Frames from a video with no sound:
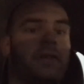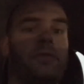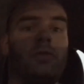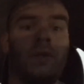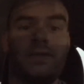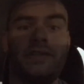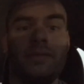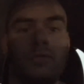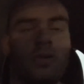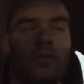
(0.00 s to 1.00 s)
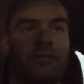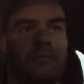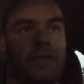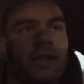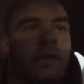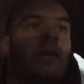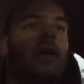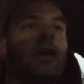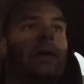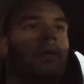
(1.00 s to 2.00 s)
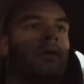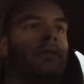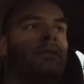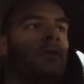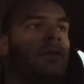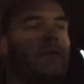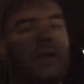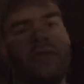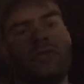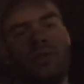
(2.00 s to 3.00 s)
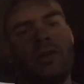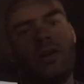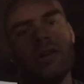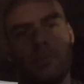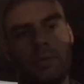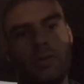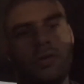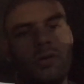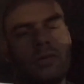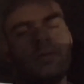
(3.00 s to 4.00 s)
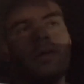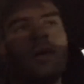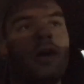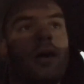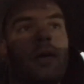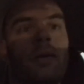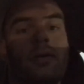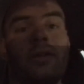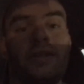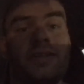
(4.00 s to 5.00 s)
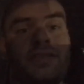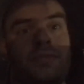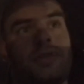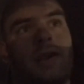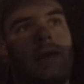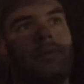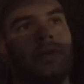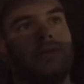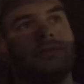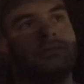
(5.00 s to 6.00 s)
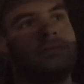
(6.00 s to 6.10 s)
If you want to see more of me or more videos regarding pool, click the subscribe button.